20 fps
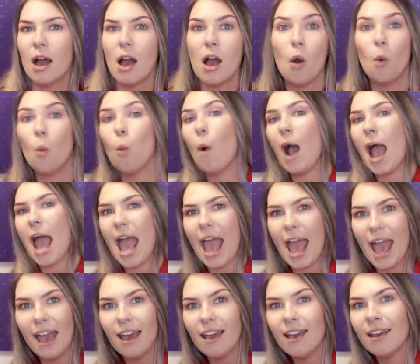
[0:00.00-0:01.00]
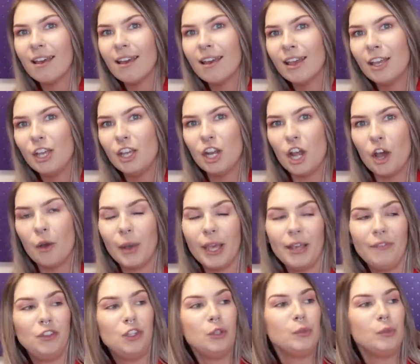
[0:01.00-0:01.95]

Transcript: aware you know, if